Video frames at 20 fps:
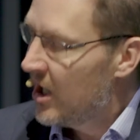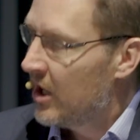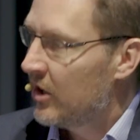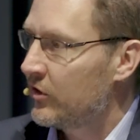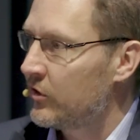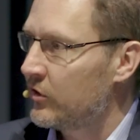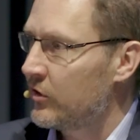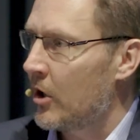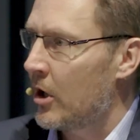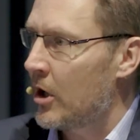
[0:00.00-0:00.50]

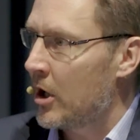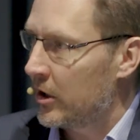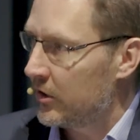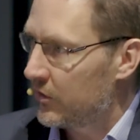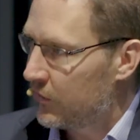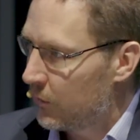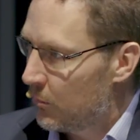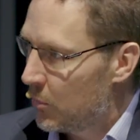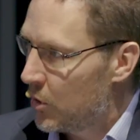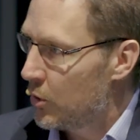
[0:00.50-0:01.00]
start
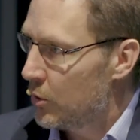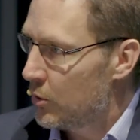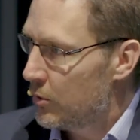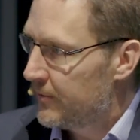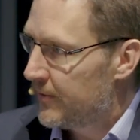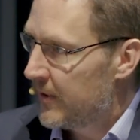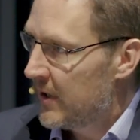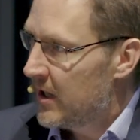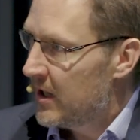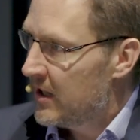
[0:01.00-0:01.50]
to
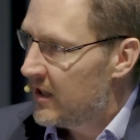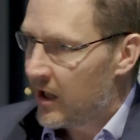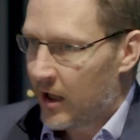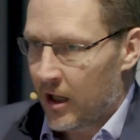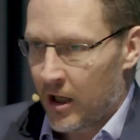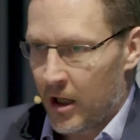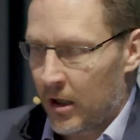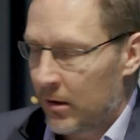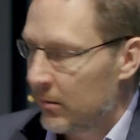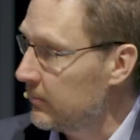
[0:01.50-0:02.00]
move
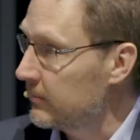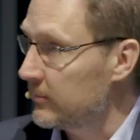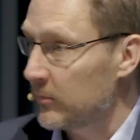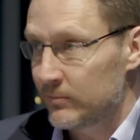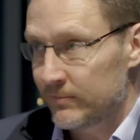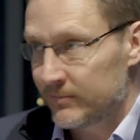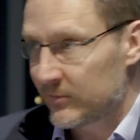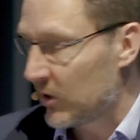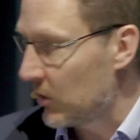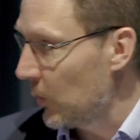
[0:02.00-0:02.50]

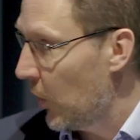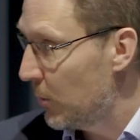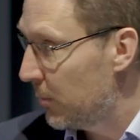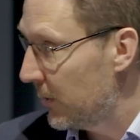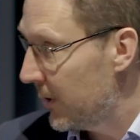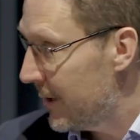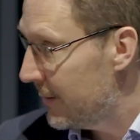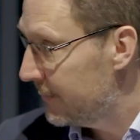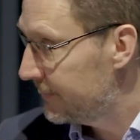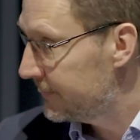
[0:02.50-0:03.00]
globally.